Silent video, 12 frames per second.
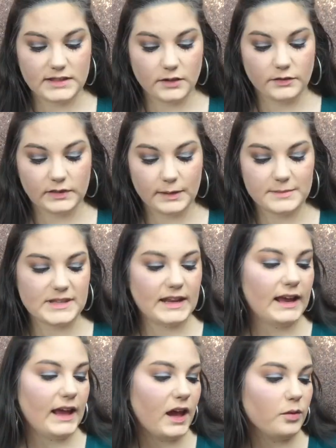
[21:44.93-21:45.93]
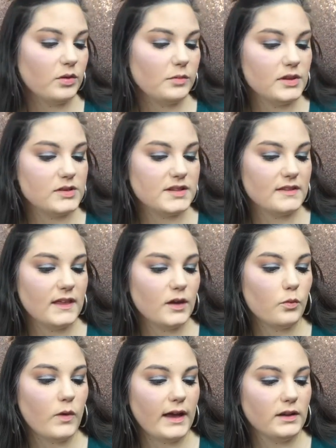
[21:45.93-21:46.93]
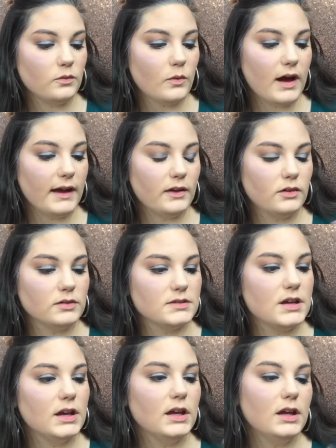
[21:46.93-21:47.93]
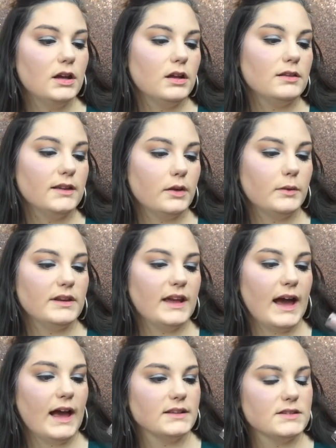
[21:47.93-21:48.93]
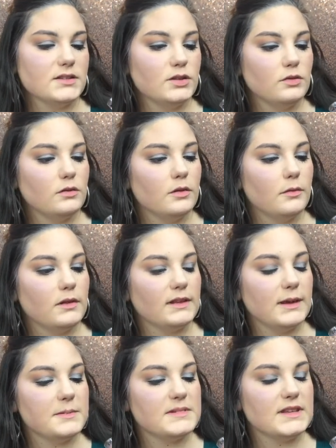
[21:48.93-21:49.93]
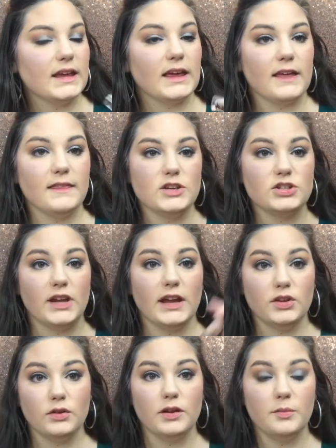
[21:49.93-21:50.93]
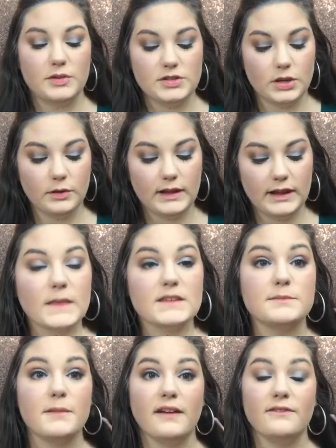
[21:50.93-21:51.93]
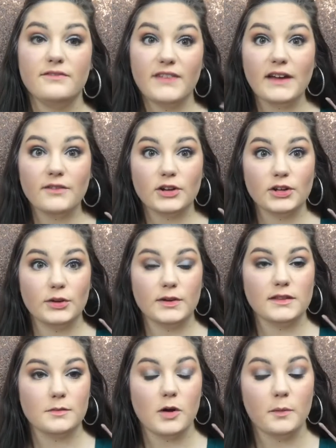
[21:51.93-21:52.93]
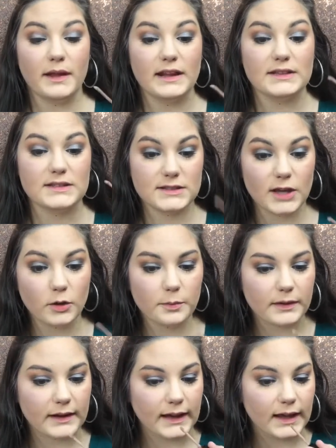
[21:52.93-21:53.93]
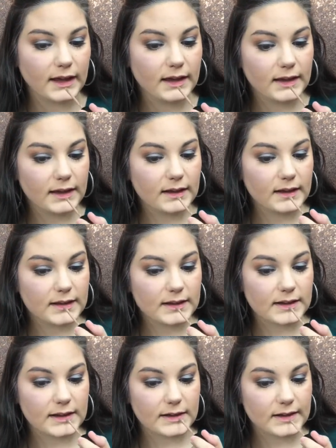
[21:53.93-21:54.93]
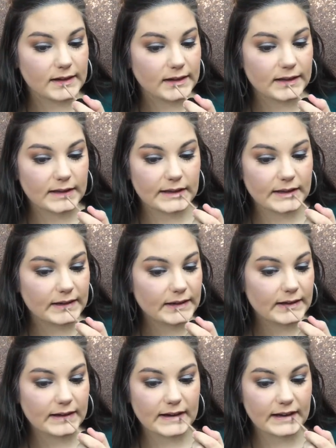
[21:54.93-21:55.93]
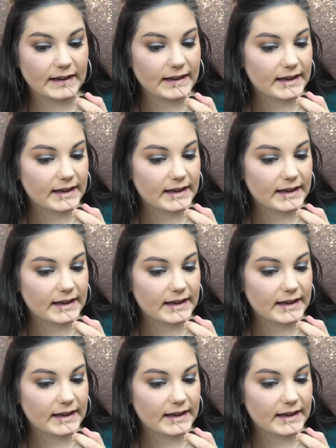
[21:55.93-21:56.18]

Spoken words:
So for lips today, I'm going to be using the Wet n Wild Liquid Catsuit lipstick in the shade Nudie Patootie. This is my favorite nude at the moment. It is so pretty. So I'm going to...